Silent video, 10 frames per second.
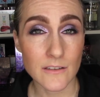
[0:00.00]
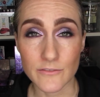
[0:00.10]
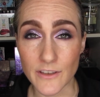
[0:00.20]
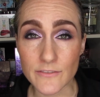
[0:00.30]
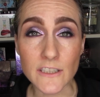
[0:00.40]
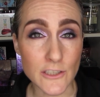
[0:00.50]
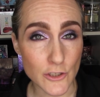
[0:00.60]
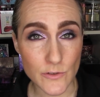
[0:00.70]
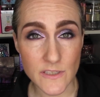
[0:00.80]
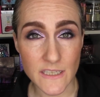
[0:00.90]
Viva La
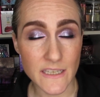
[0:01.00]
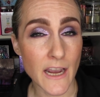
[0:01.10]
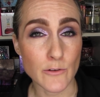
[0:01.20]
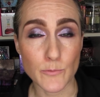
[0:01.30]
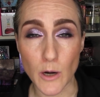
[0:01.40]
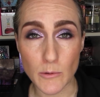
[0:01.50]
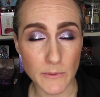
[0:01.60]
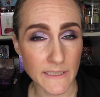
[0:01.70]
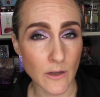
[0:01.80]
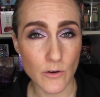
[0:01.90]
Juicy, I would
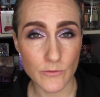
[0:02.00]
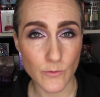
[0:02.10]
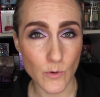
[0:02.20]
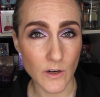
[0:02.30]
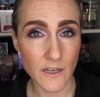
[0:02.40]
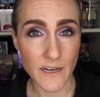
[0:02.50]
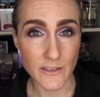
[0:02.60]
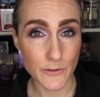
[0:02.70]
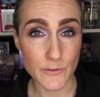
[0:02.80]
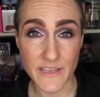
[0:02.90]
probably go for
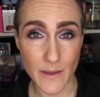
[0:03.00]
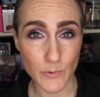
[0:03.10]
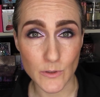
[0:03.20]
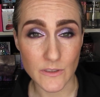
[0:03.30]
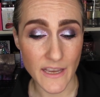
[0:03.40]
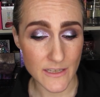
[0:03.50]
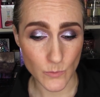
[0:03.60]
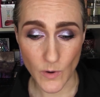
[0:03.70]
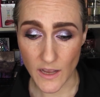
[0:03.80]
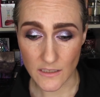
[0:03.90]
another sample as
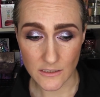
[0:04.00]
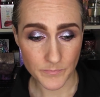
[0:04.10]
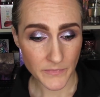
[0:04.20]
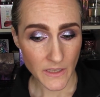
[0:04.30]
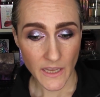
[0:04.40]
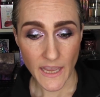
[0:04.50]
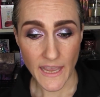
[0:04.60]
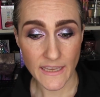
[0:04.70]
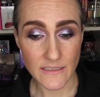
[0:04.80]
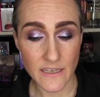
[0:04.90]
well.
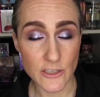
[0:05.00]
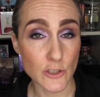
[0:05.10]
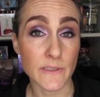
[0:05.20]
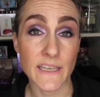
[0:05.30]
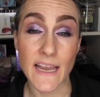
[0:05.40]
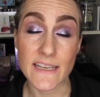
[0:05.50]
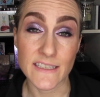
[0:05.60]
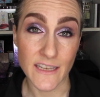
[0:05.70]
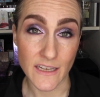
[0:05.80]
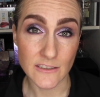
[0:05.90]
And Juliet Has
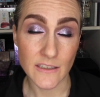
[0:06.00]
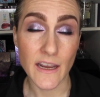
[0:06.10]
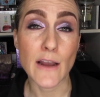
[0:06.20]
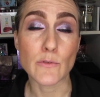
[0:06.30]
a Gun, I